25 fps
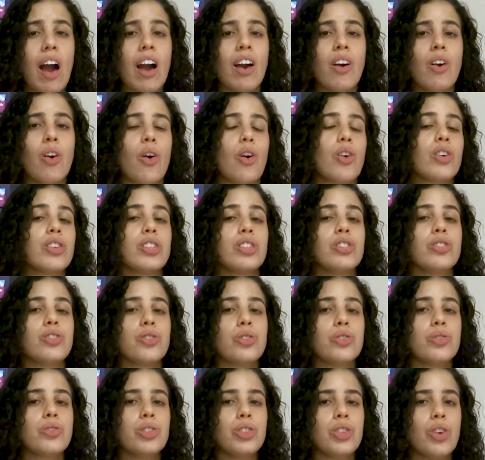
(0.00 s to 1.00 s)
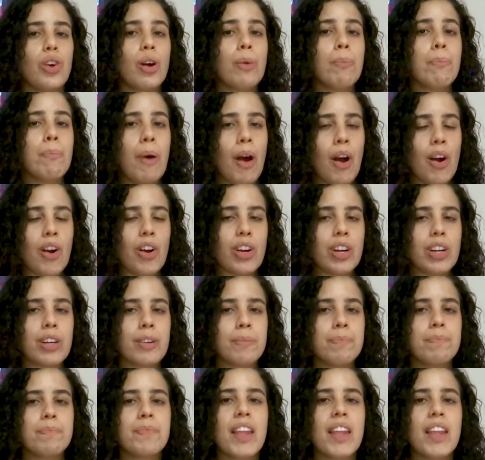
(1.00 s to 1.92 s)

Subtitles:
according to your mark.